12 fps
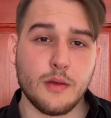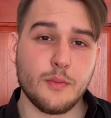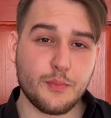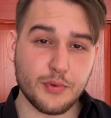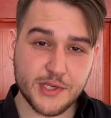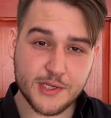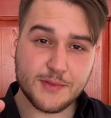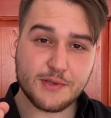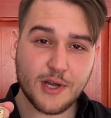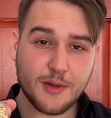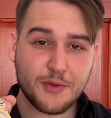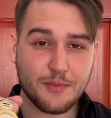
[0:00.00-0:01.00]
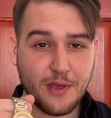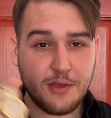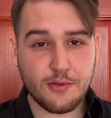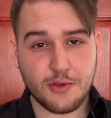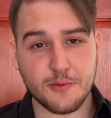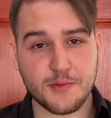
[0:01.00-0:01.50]
Please subscribe to my
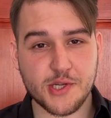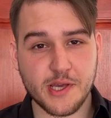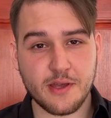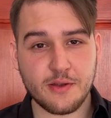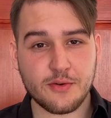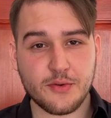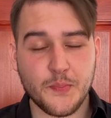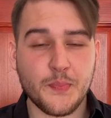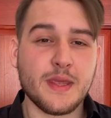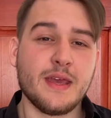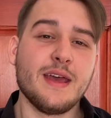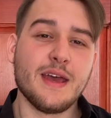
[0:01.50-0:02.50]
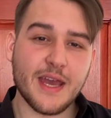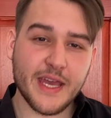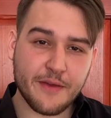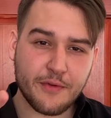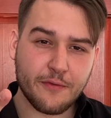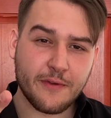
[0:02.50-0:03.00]
YouTube channel.
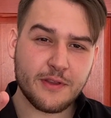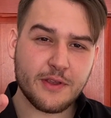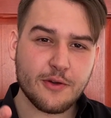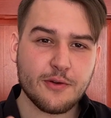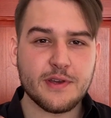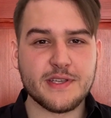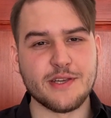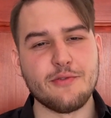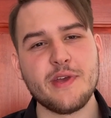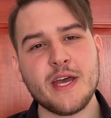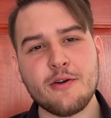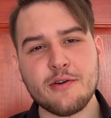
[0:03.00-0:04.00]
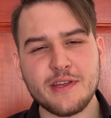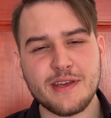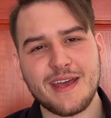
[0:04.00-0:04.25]
Every video is a reality